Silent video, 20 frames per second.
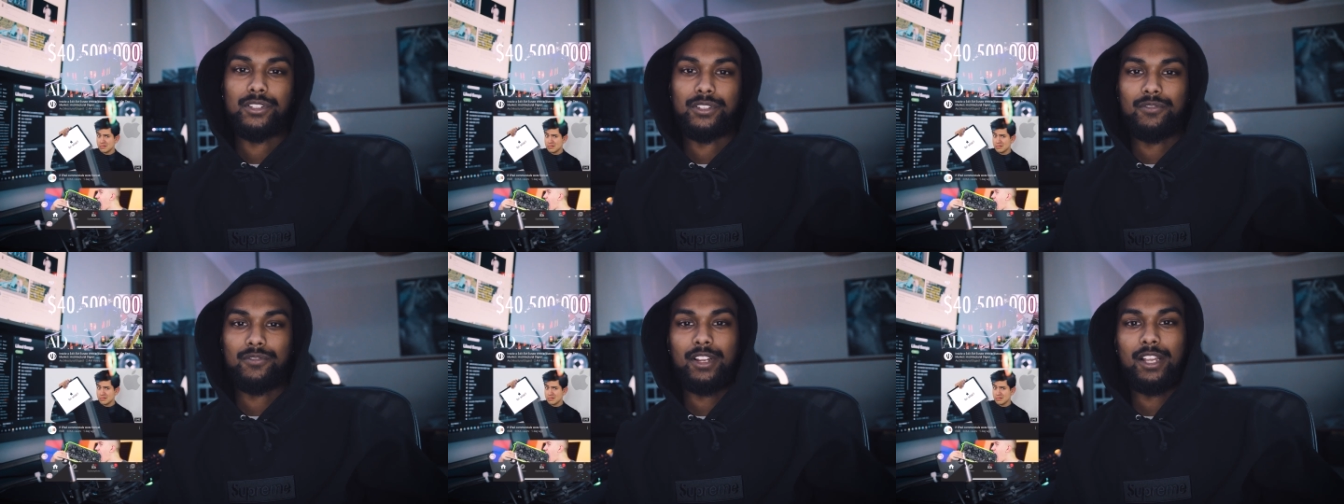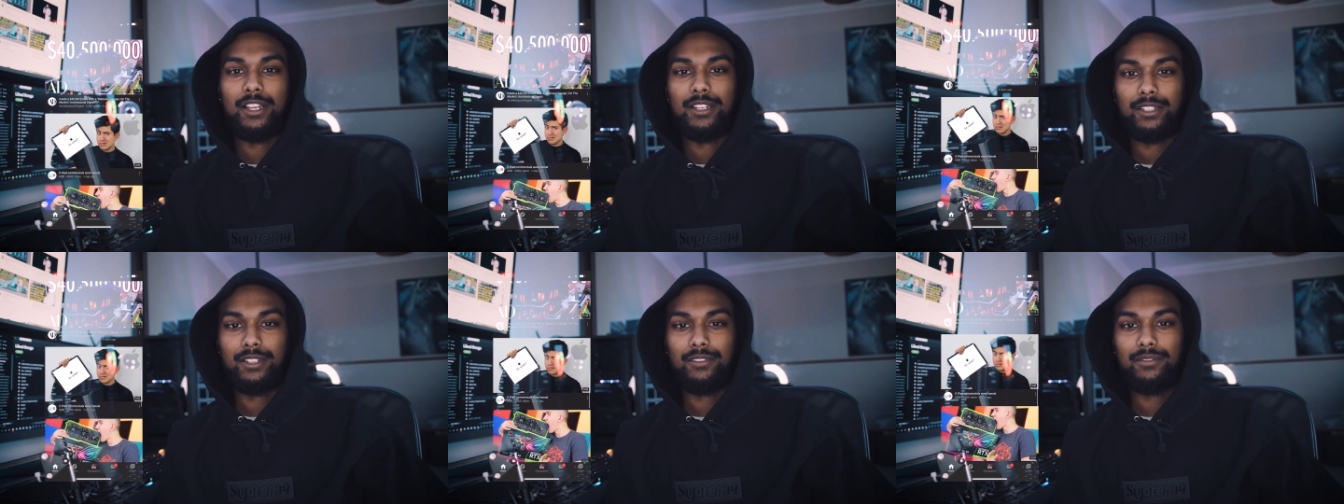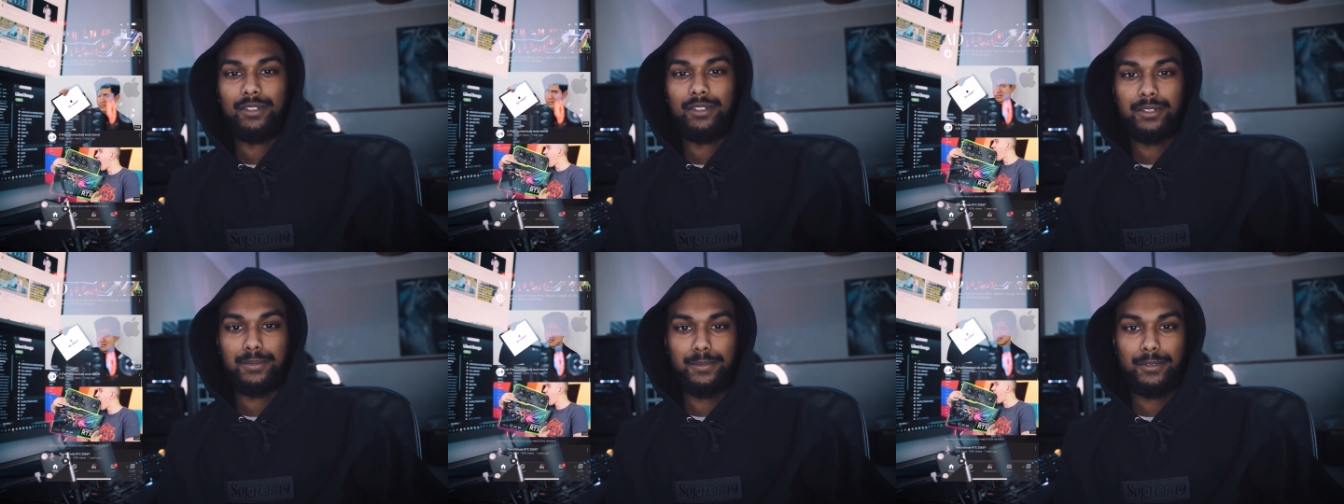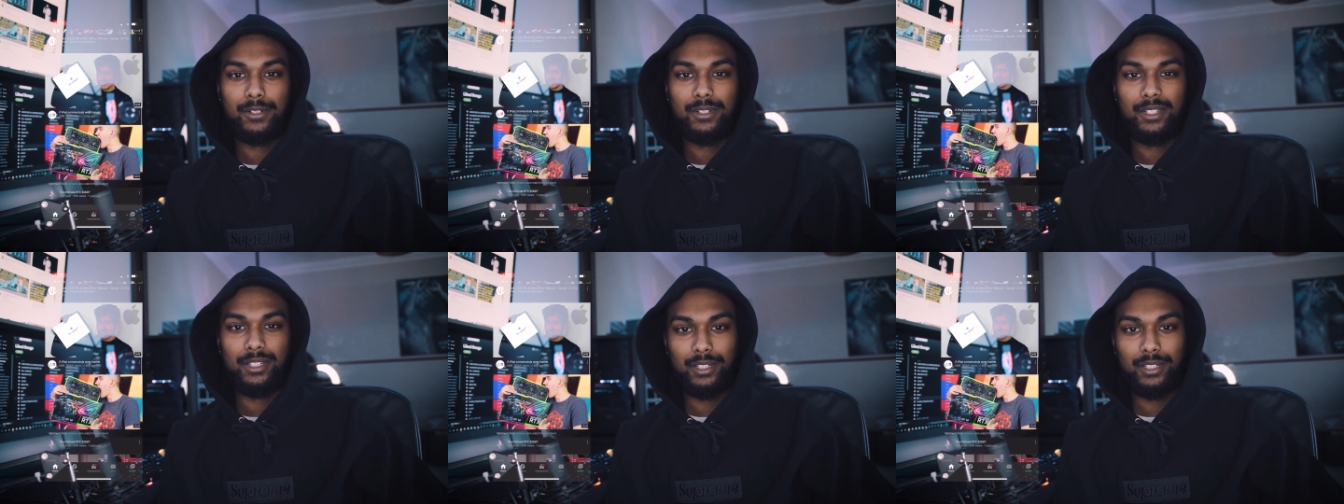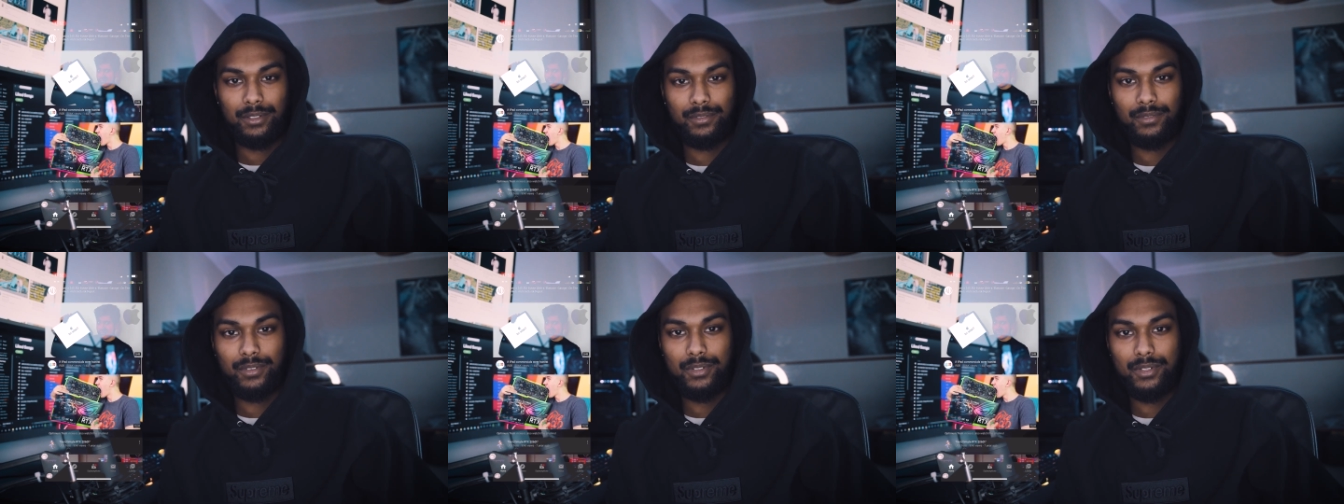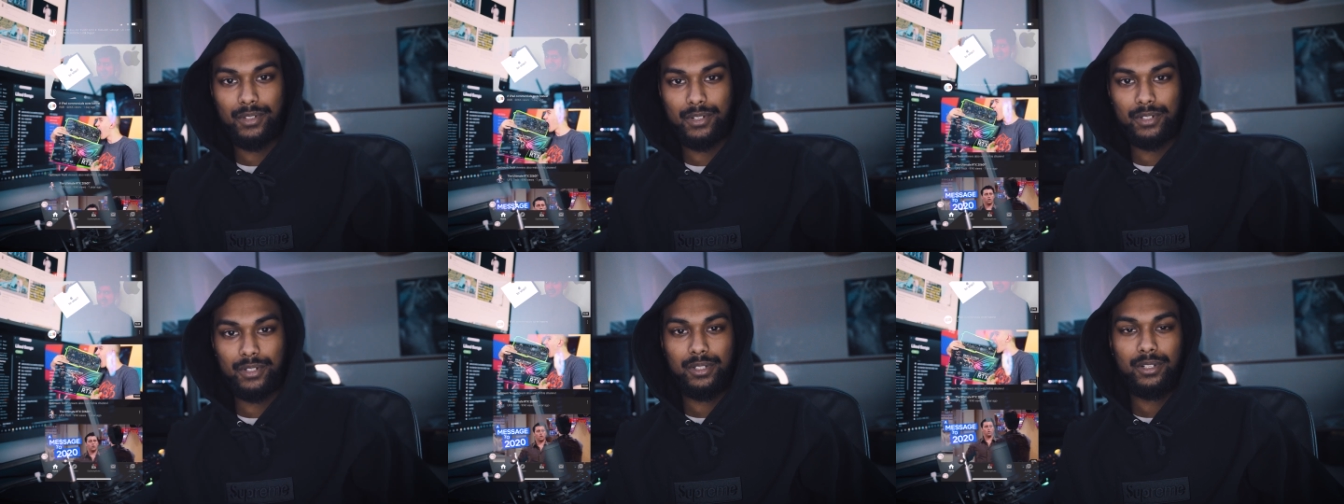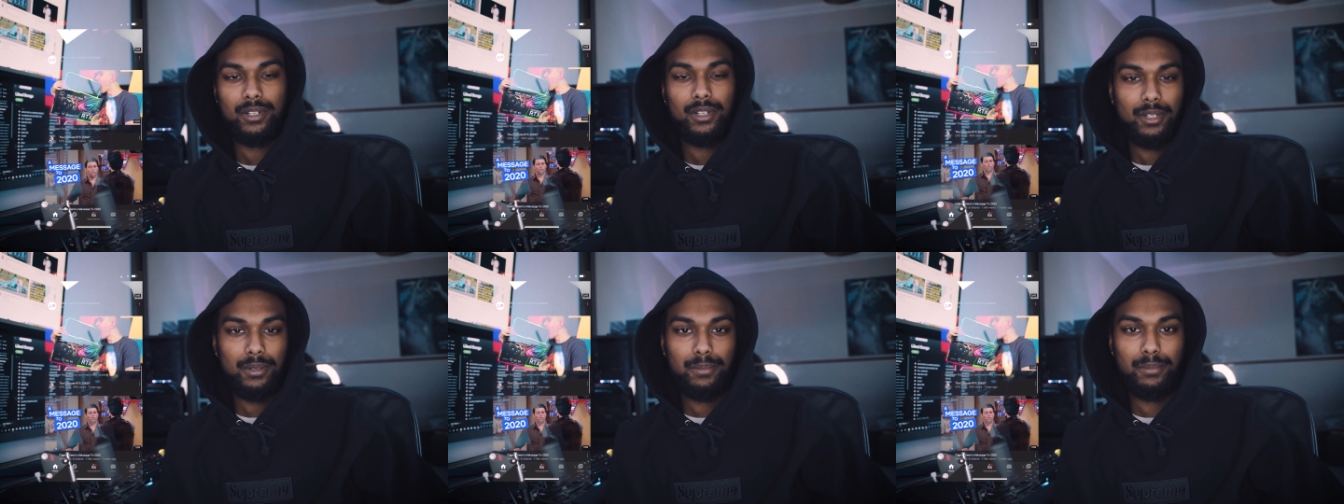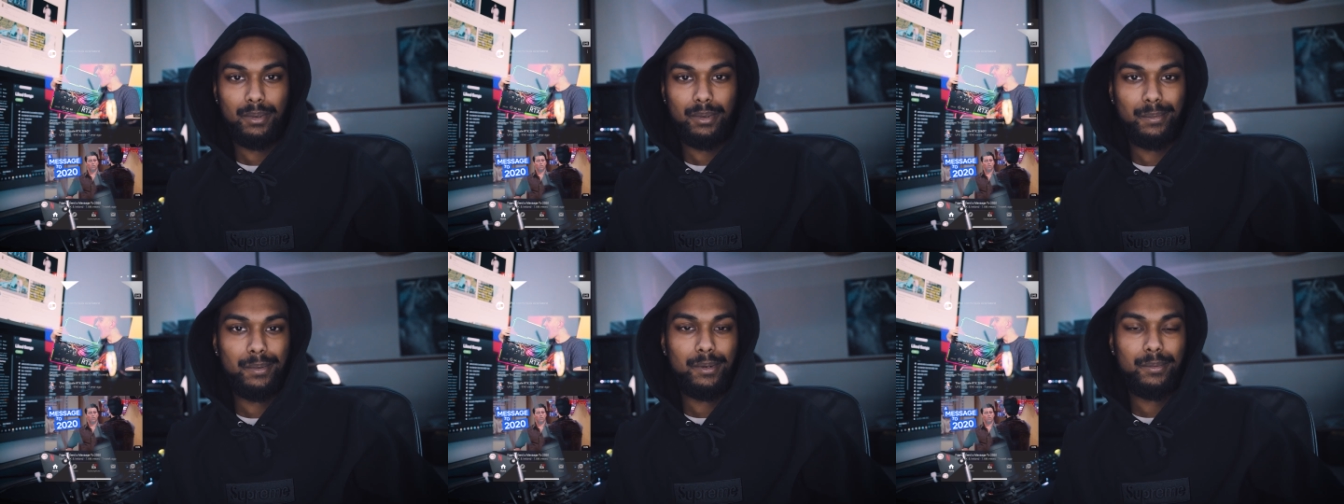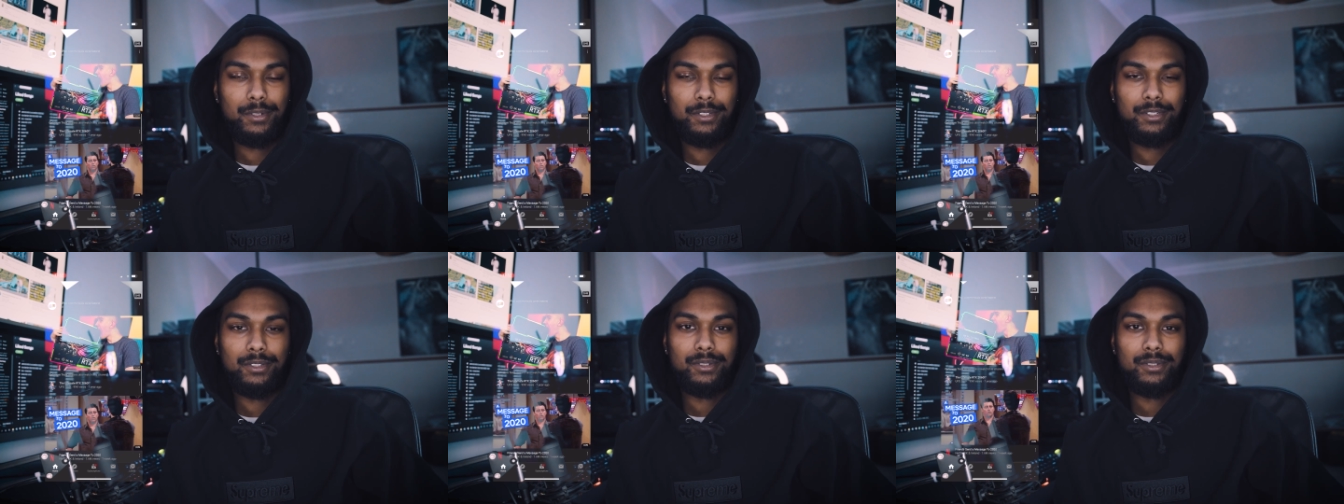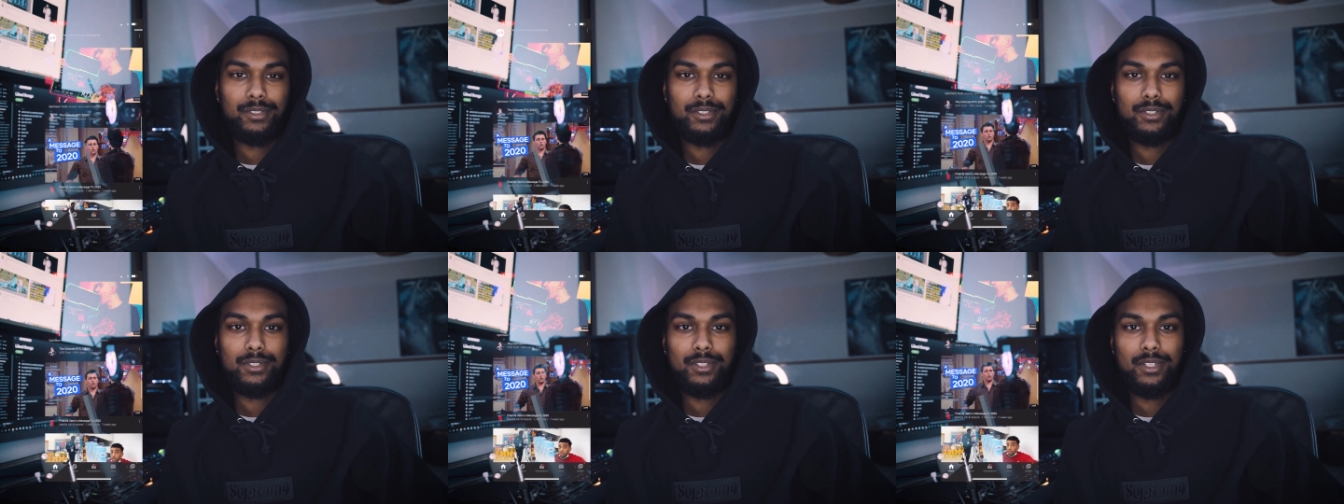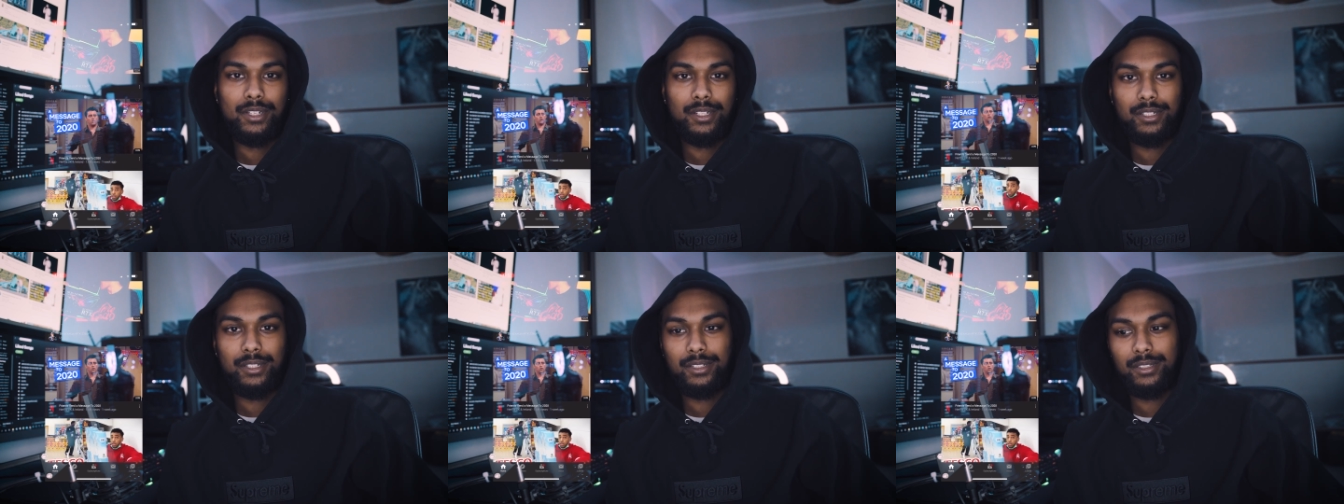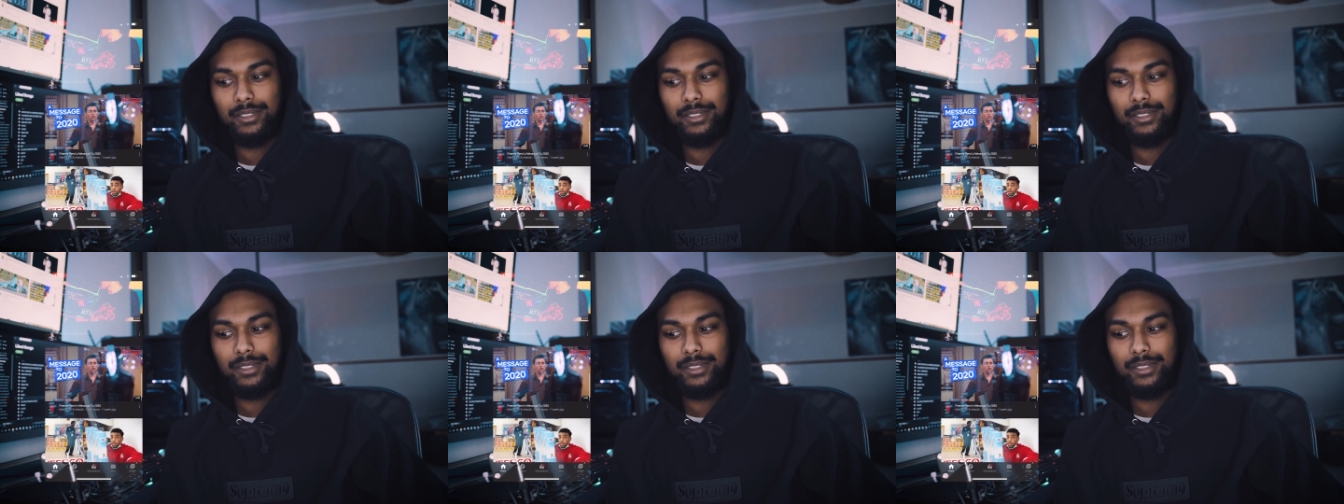like Netflix Party in the future, but probably not just yet.